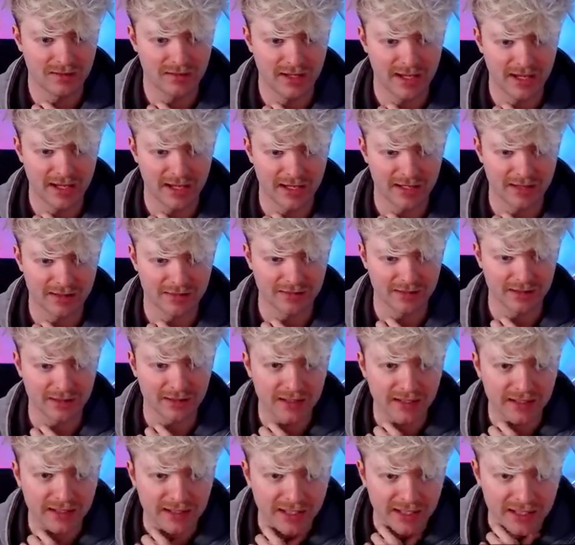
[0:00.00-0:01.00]
And I
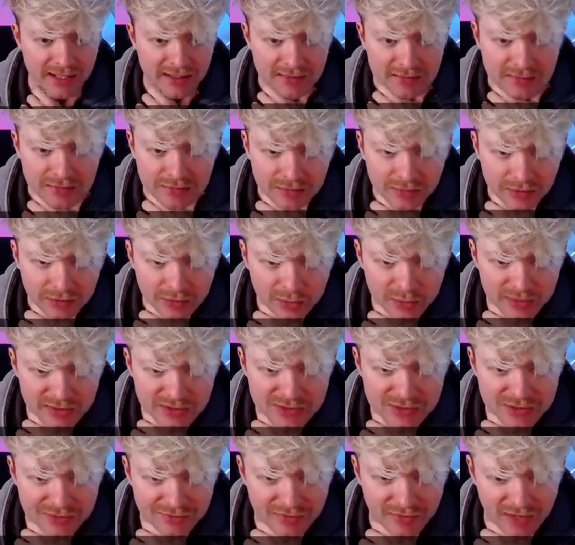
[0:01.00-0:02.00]
think, again,
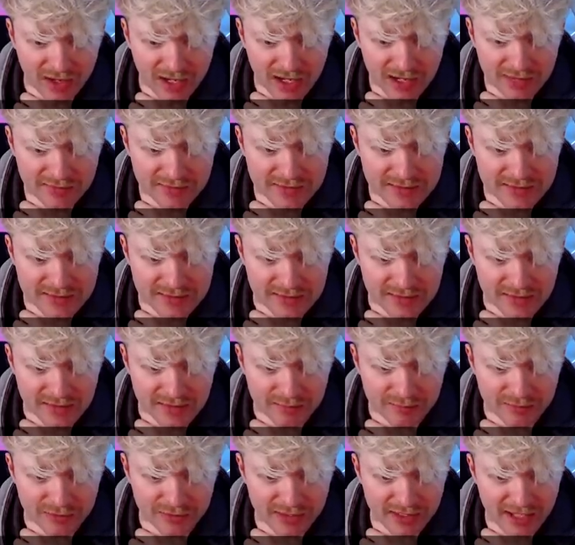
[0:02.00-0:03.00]
queen g5 is
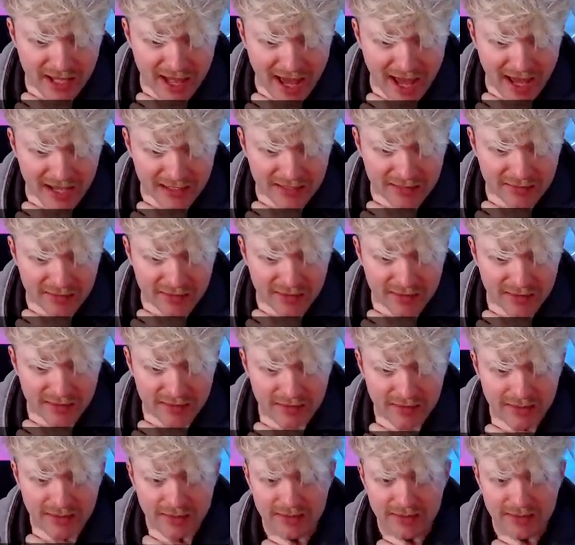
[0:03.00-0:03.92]
uh, pretty accurate.